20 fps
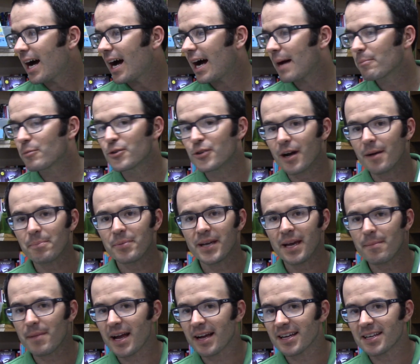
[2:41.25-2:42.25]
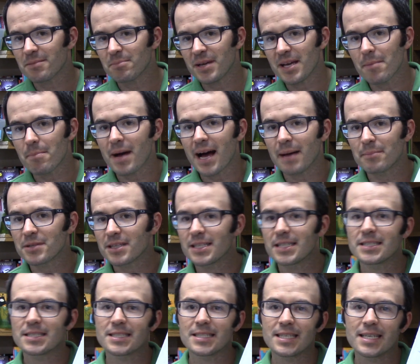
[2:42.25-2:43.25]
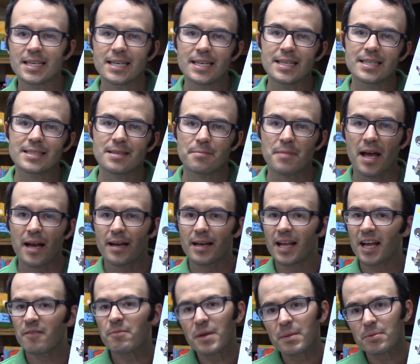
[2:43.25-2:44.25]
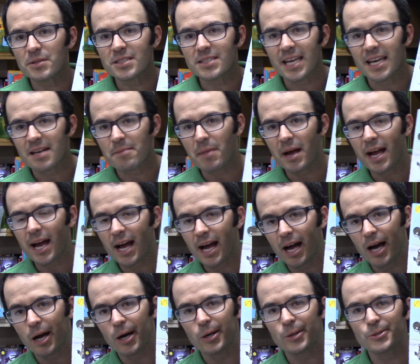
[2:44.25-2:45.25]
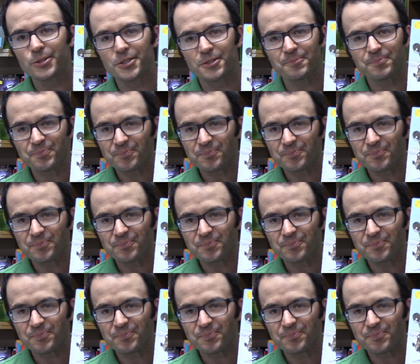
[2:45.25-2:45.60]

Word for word: I'm grumpy. I'm not going to be a mom to these geese. I'm not going to have people staying in my house